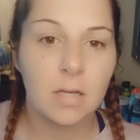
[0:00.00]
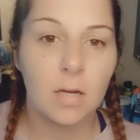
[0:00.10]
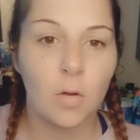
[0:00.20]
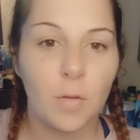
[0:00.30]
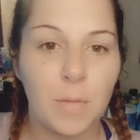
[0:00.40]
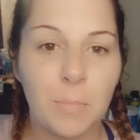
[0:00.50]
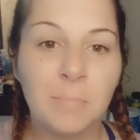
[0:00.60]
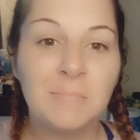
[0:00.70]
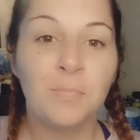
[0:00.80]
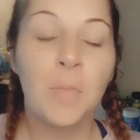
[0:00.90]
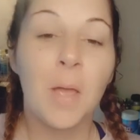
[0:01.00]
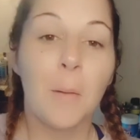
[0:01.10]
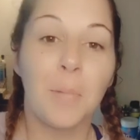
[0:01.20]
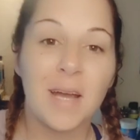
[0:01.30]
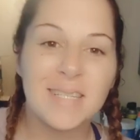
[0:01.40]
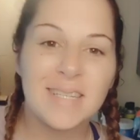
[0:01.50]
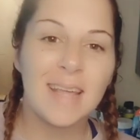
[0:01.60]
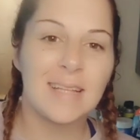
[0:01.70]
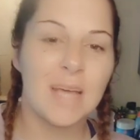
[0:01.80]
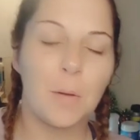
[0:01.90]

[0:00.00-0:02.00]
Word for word: That's going to annoy me. But